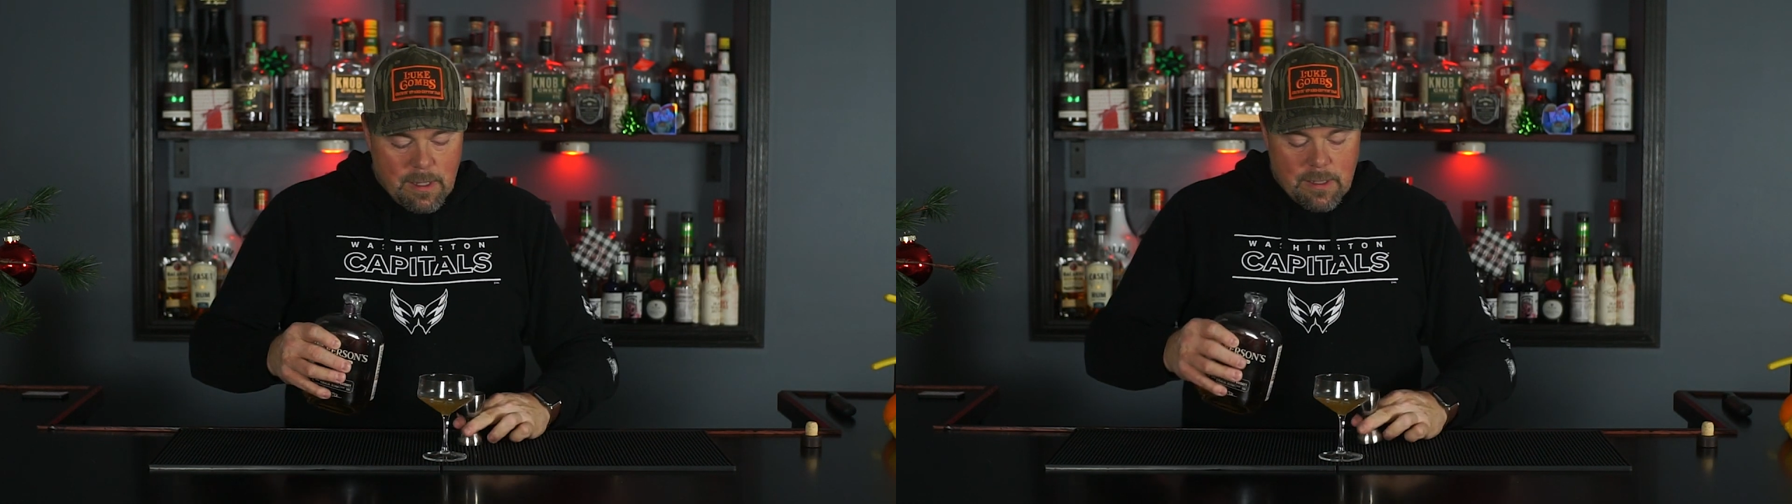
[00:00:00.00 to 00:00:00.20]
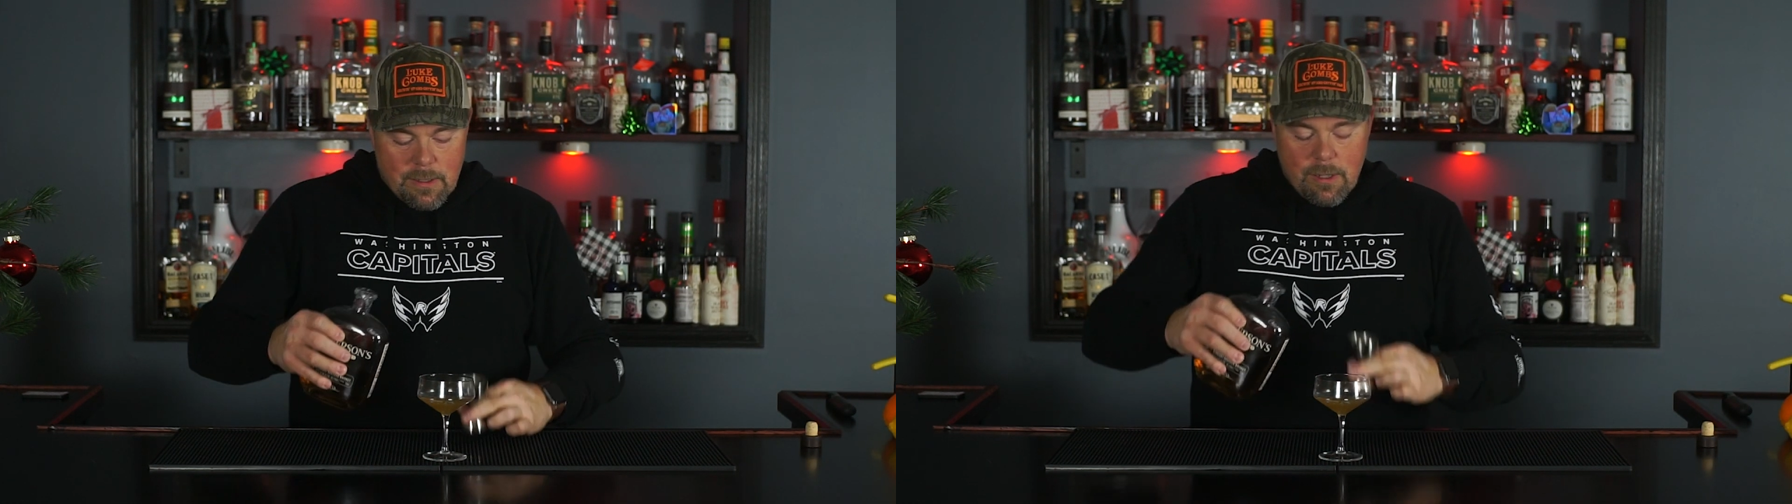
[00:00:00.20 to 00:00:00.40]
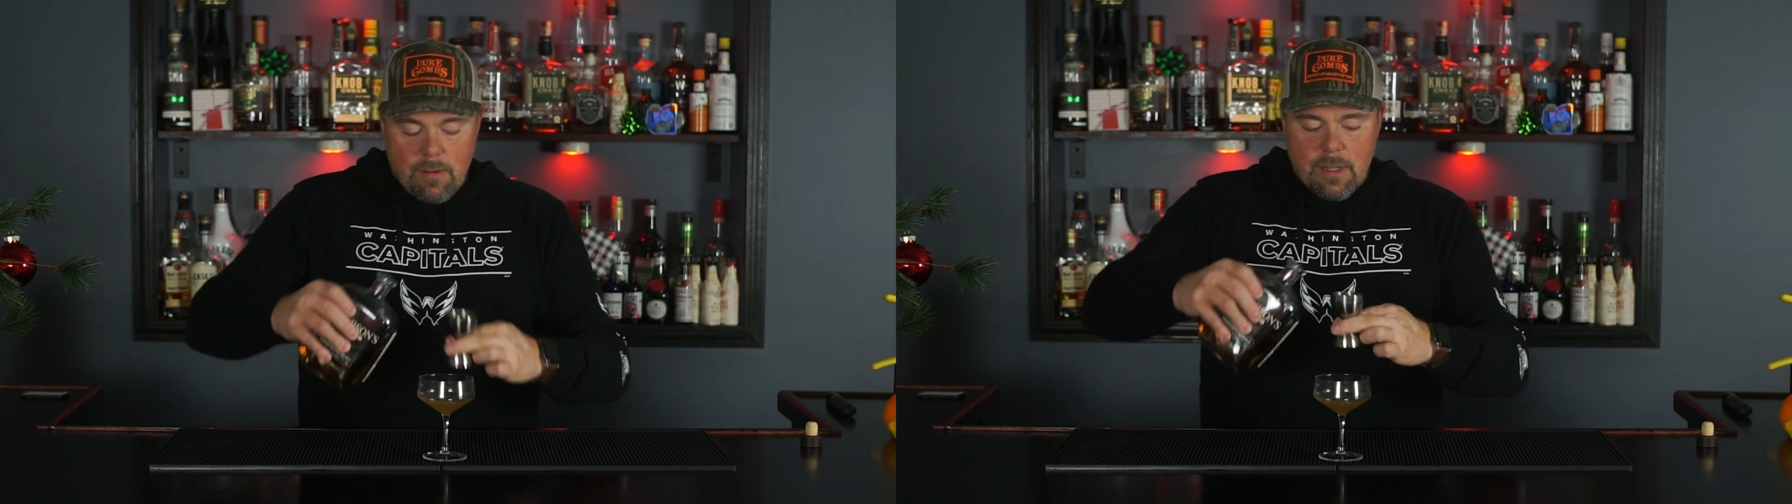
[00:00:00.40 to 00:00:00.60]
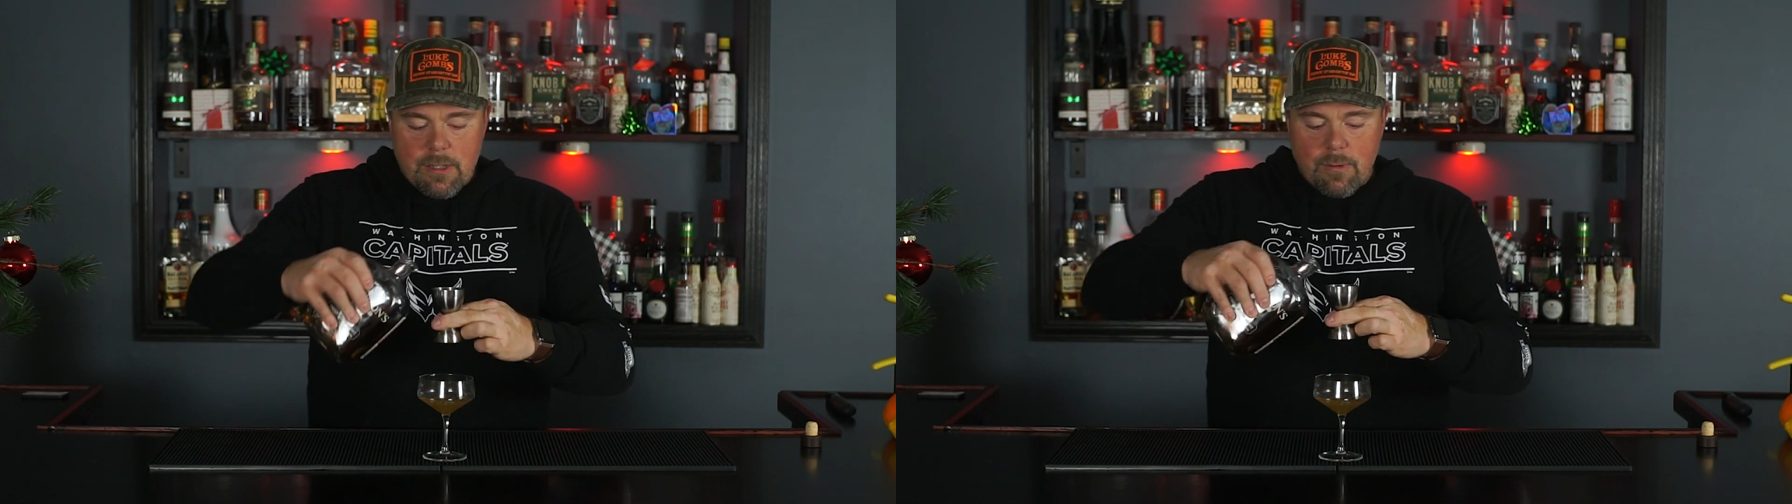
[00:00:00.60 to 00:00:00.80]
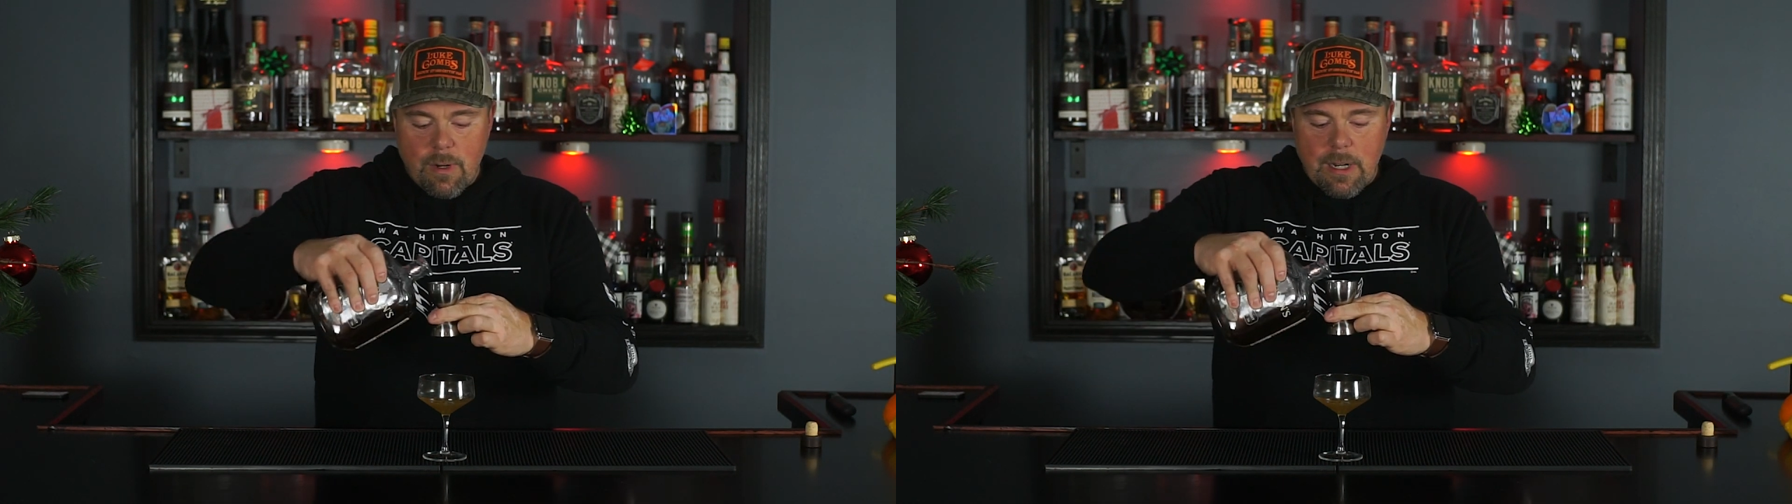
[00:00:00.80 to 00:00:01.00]
And to
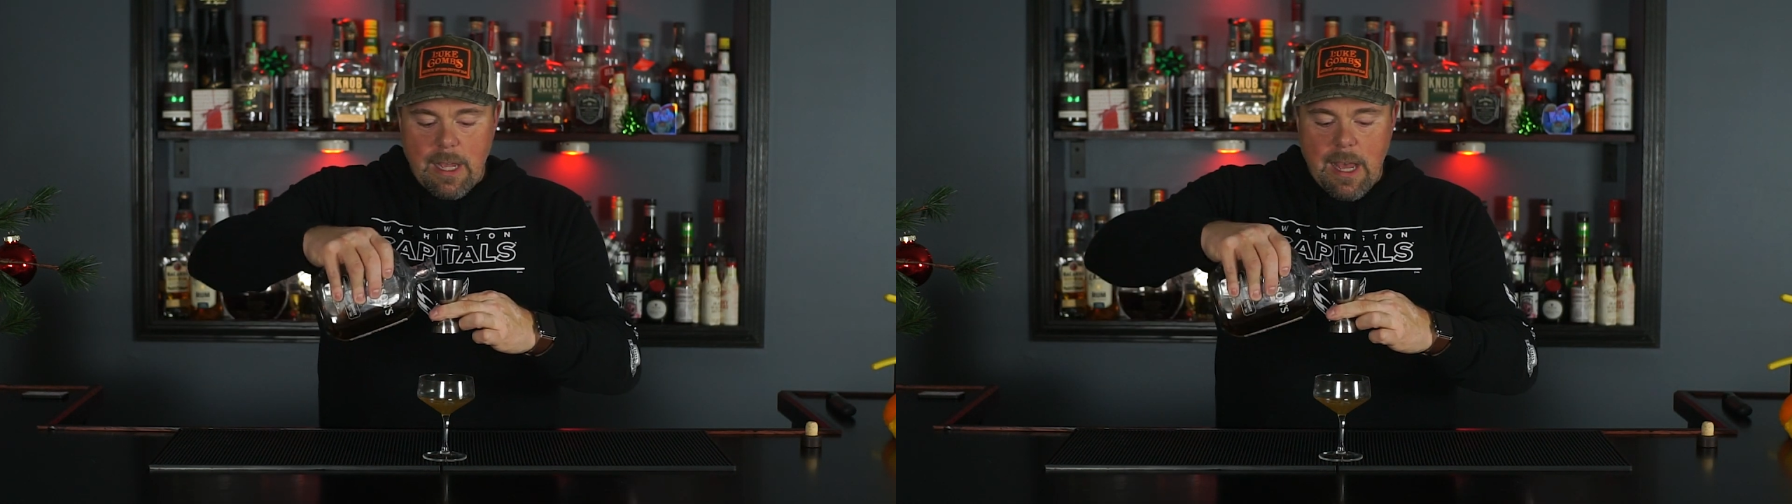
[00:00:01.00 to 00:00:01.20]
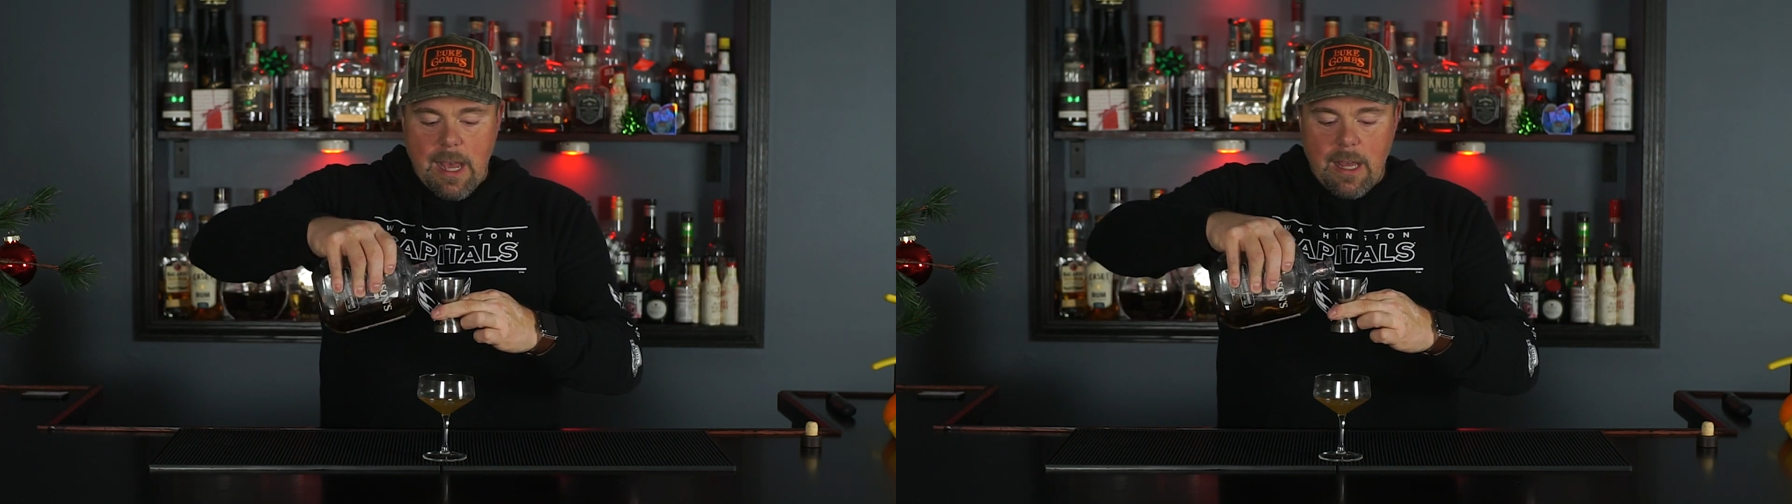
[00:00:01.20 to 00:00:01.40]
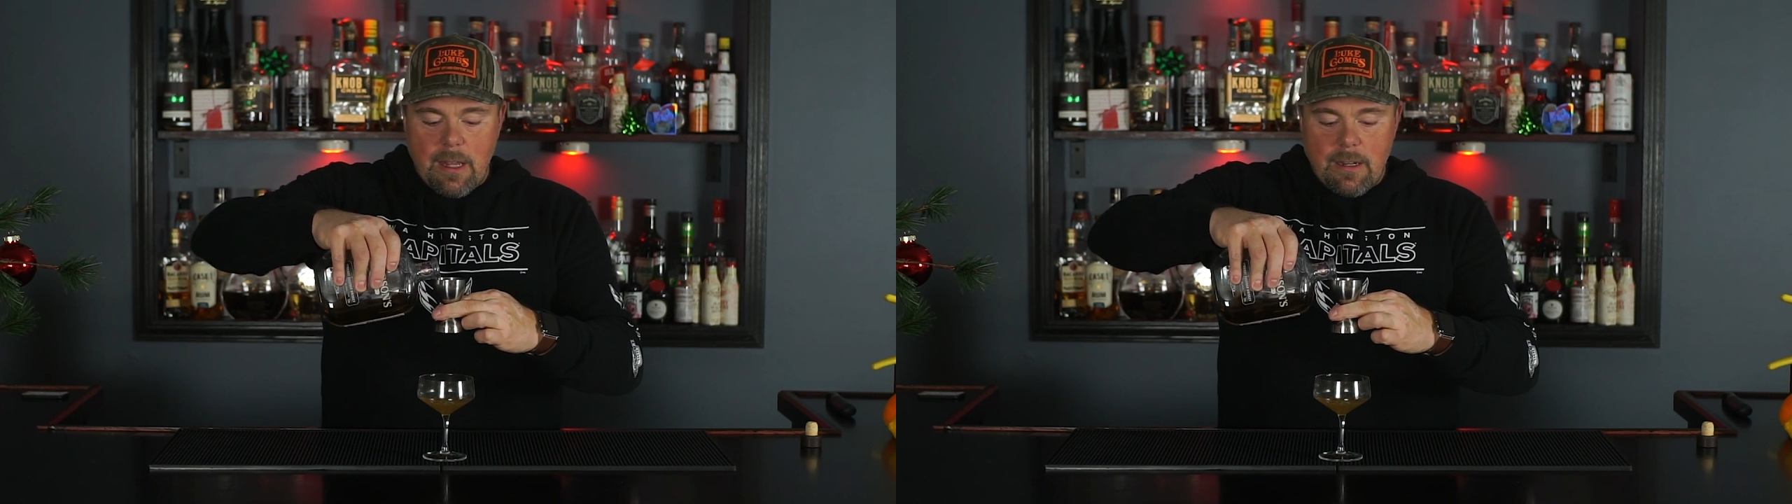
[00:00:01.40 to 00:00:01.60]
this, we're going to add